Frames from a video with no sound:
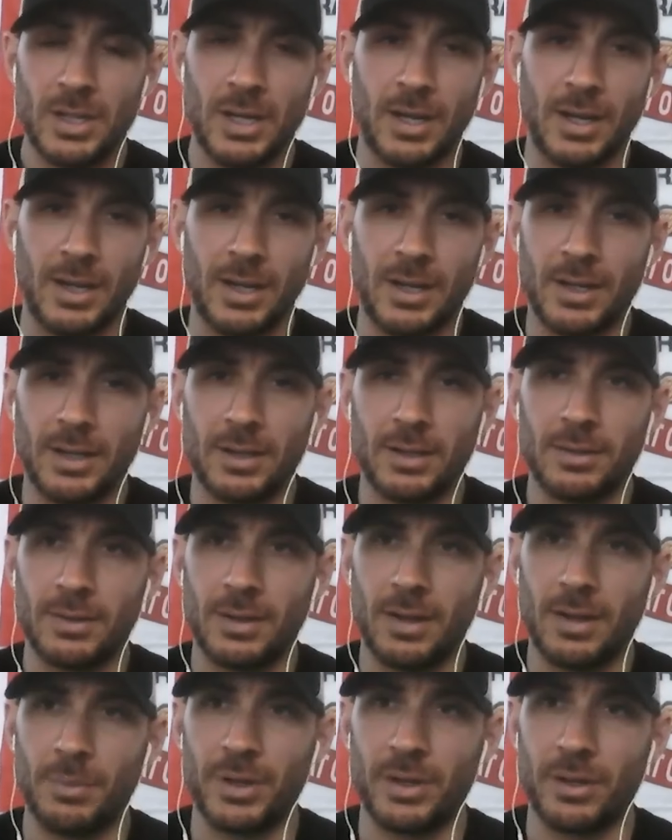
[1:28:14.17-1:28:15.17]

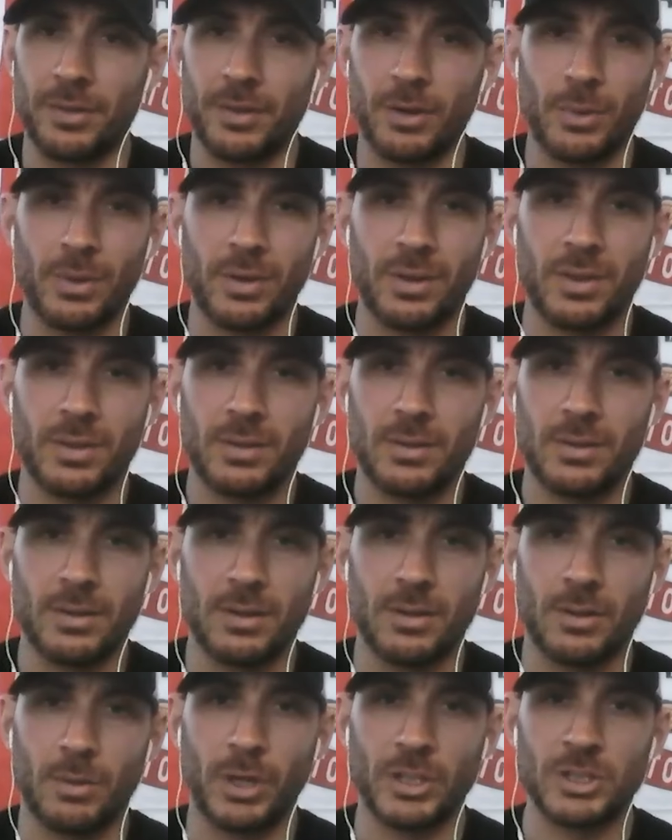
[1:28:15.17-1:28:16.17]
I've been on there with,
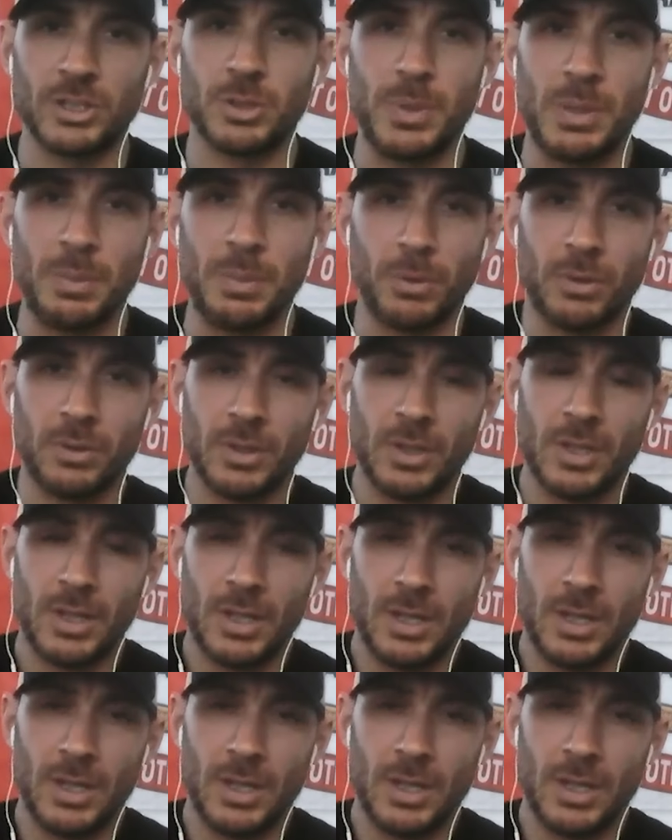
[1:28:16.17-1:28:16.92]
you know, a bunch of people.